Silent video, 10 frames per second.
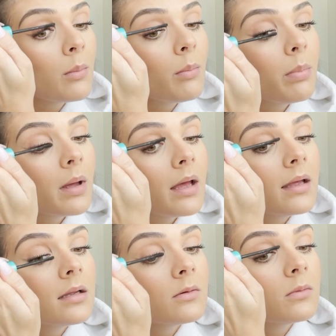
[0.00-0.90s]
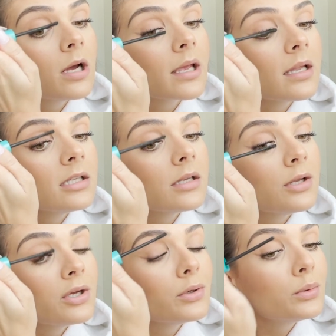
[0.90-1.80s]
But what can you
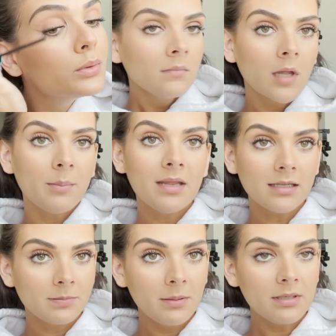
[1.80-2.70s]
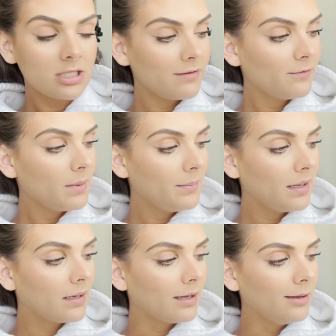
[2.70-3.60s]
do? I mean, that's pretty much it for my
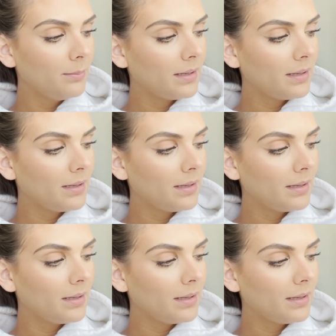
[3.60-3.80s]
makeup.